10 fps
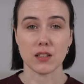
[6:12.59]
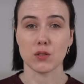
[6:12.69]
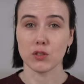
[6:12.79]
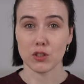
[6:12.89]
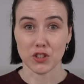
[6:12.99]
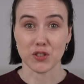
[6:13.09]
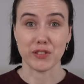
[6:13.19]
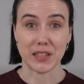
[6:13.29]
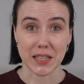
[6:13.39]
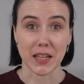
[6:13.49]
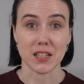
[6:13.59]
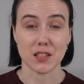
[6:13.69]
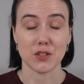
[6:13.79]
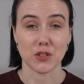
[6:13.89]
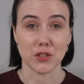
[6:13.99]
It's also just really
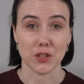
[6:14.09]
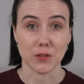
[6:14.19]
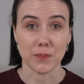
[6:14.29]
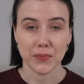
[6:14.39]
nice to do.